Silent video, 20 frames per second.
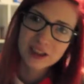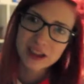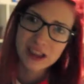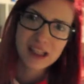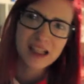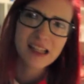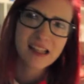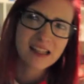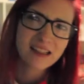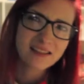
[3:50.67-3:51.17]

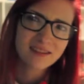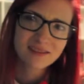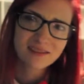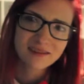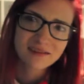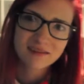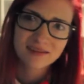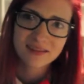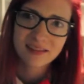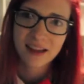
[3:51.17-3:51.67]

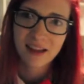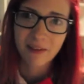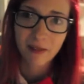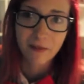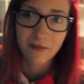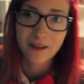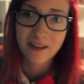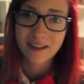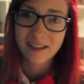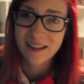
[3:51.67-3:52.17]
chin in
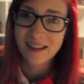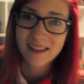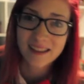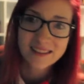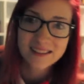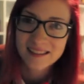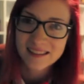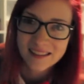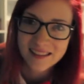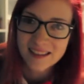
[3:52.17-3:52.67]
3D
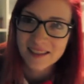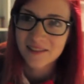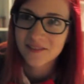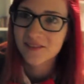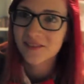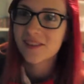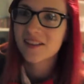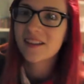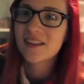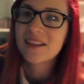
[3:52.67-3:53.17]
and
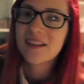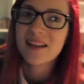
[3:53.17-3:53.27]
stuff.